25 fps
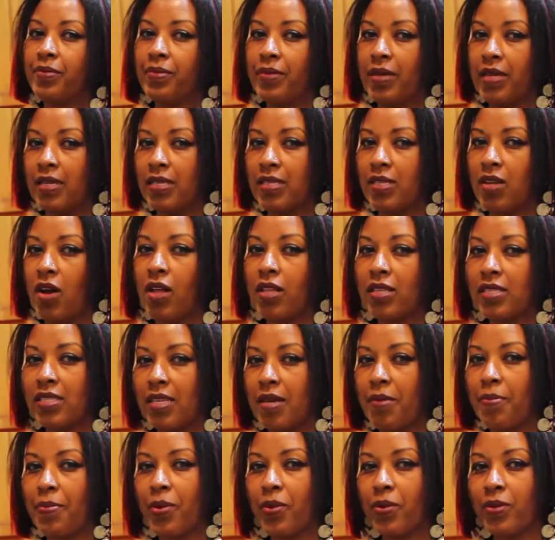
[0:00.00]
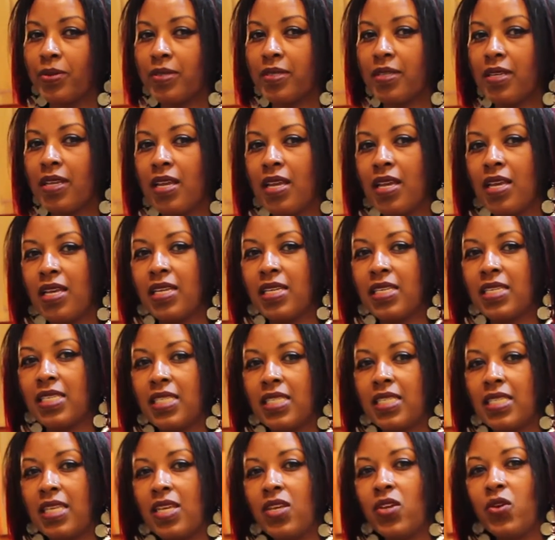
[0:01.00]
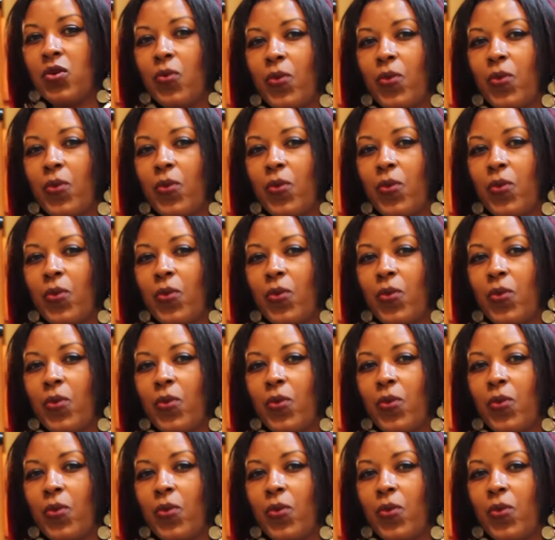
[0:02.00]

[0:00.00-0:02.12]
And it's all simple. See